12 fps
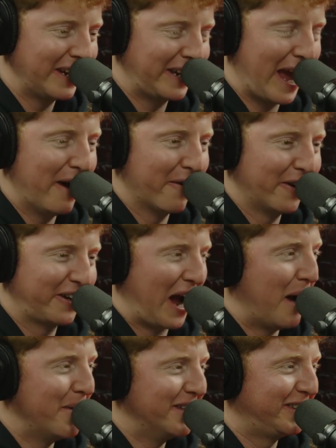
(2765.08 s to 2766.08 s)
count on
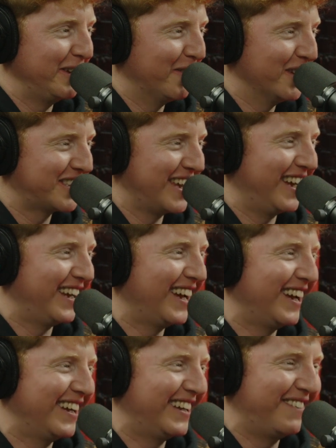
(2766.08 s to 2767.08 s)
commenting once.
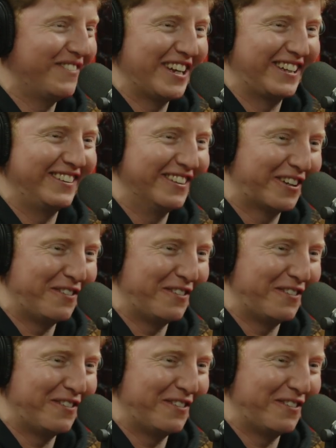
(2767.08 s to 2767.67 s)
I'm like looking.